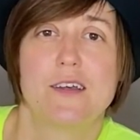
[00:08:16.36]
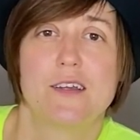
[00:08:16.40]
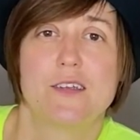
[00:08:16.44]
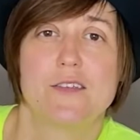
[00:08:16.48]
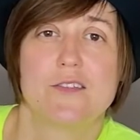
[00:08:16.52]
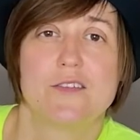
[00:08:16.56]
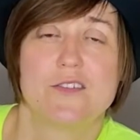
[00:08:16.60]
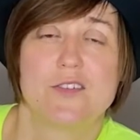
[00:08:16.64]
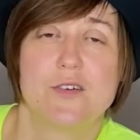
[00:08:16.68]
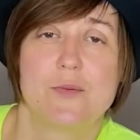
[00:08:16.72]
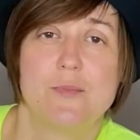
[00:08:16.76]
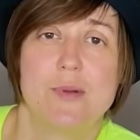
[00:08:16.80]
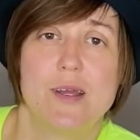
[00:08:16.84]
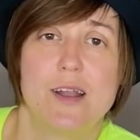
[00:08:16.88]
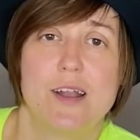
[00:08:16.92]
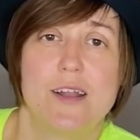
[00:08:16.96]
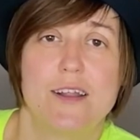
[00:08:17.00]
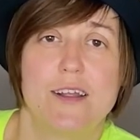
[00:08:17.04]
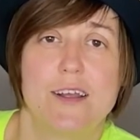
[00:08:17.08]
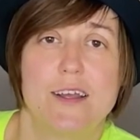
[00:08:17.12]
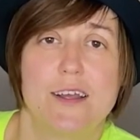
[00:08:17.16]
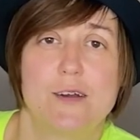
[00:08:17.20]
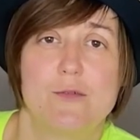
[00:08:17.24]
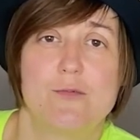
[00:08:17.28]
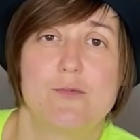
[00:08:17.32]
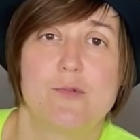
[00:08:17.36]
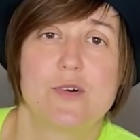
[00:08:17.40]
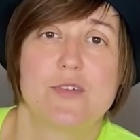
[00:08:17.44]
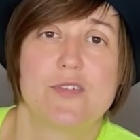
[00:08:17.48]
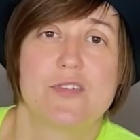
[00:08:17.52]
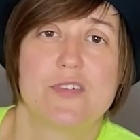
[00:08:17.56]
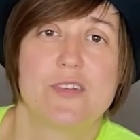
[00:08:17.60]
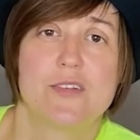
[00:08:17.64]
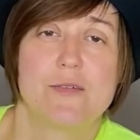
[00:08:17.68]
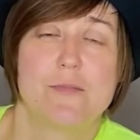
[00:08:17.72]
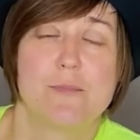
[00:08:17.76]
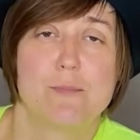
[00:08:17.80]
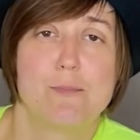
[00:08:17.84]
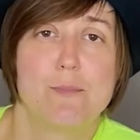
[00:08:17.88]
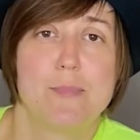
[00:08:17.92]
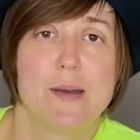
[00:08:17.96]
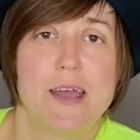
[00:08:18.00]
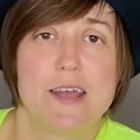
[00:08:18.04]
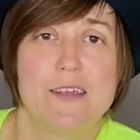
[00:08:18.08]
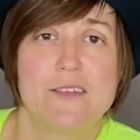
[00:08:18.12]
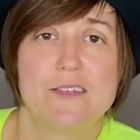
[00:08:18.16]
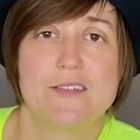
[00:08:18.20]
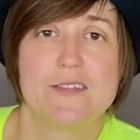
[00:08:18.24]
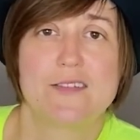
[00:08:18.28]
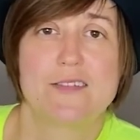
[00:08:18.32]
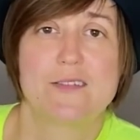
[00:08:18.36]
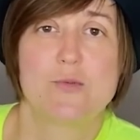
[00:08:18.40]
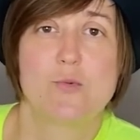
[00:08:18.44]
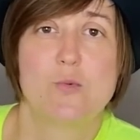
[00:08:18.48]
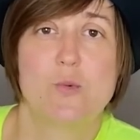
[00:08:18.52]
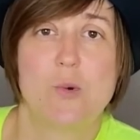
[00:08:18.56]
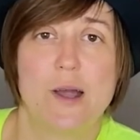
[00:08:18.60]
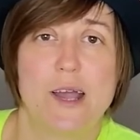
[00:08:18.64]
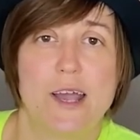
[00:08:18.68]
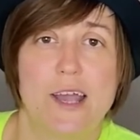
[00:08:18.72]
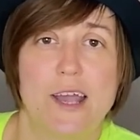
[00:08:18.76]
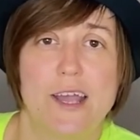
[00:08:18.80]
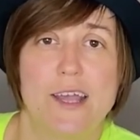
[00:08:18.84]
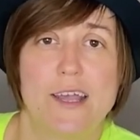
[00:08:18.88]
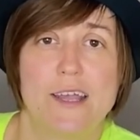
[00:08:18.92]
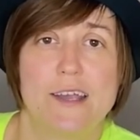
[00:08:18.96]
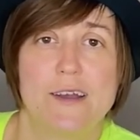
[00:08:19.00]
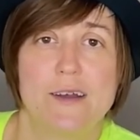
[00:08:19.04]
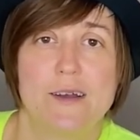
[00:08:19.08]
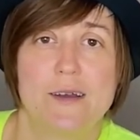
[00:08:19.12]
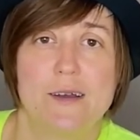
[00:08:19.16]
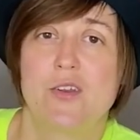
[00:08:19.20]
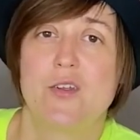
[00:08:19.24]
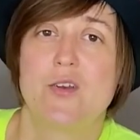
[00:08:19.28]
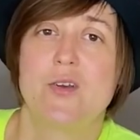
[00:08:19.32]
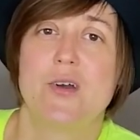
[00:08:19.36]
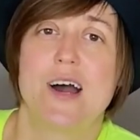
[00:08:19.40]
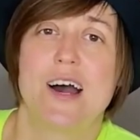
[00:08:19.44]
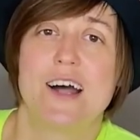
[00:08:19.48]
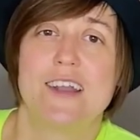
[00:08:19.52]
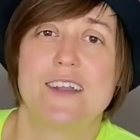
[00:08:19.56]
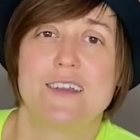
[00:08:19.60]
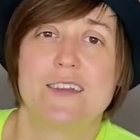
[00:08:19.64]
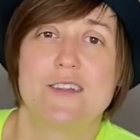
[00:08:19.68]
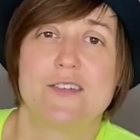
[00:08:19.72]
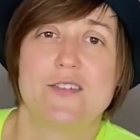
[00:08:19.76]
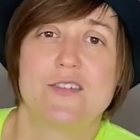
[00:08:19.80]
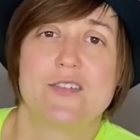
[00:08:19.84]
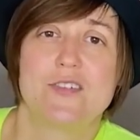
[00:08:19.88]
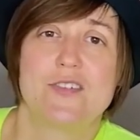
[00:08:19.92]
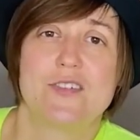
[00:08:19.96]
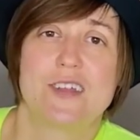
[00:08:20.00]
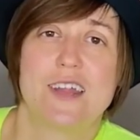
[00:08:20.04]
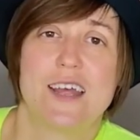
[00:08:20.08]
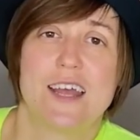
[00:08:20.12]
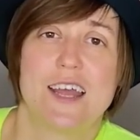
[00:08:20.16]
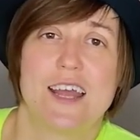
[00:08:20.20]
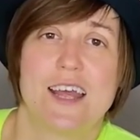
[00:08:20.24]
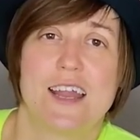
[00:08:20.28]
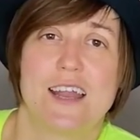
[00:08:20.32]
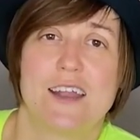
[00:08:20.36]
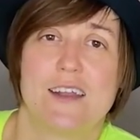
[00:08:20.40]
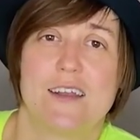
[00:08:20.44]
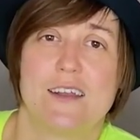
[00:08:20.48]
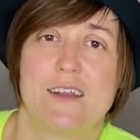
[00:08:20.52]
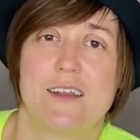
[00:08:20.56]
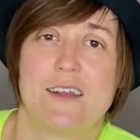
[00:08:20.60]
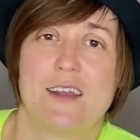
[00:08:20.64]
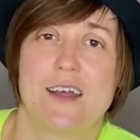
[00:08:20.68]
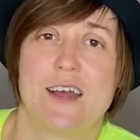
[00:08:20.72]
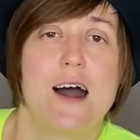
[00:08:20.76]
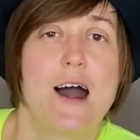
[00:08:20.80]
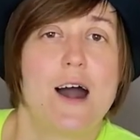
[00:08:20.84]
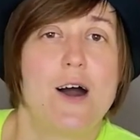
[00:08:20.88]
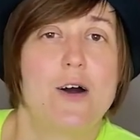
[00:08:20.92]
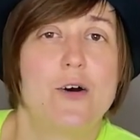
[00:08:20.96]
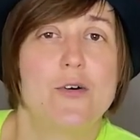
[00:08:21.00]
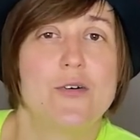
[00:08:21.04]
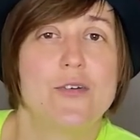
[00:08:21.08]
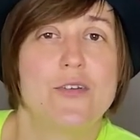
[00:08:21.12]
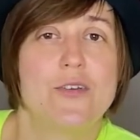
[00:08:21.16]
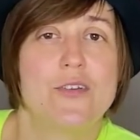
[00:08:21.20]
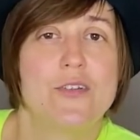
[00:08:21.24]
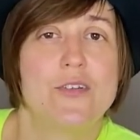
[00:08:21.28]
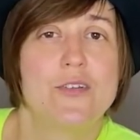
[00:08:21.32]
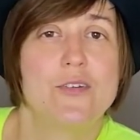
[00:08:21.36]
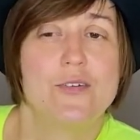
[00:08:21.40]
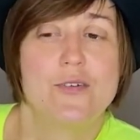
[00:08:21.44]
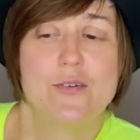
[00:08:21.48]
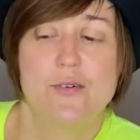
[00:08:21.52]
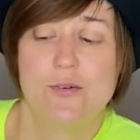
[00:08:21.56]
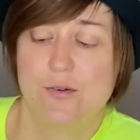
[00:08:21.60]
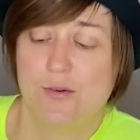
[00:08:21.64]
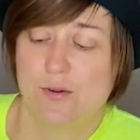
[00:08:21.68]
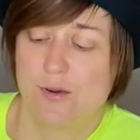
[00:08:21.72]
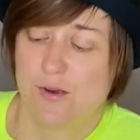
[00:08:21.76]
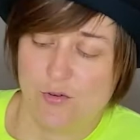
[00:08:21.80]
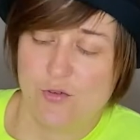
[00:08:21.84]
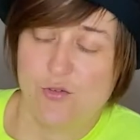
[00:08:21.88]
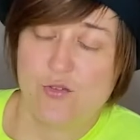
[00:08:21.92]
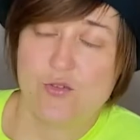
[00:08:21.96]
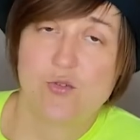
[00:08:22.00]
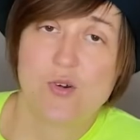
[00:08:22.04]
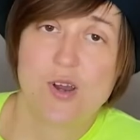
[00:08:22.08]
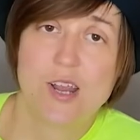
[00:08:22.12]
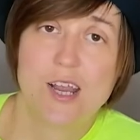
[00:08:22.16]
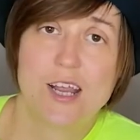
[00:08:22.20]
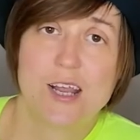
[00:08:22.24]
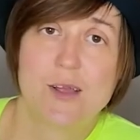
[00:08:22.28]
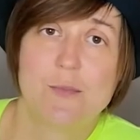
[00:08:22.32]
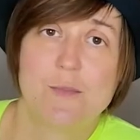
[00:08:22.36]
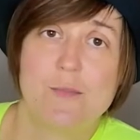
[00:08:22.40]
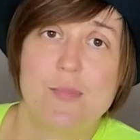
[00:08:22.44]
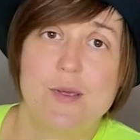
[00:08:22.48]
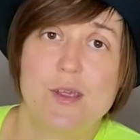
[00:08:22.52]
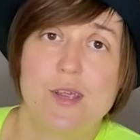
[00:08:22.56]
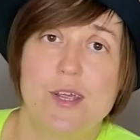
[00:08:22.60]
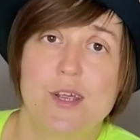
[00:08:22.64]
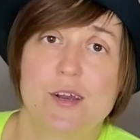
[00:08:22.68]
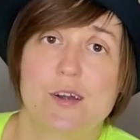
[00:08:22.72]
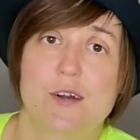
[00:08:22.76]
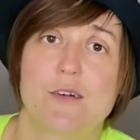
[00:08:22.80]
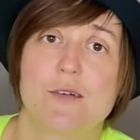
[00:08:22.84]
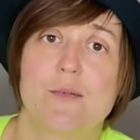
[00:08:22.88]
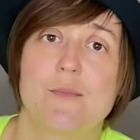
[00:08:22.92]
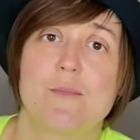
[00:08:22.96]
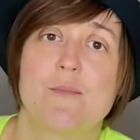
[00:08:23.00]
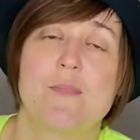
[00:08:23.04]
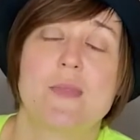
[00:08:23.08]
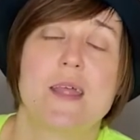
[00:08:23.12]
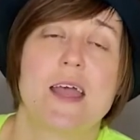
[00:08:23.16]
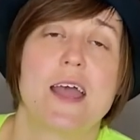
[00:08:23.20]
sommelier was the best way to understand how to drink beer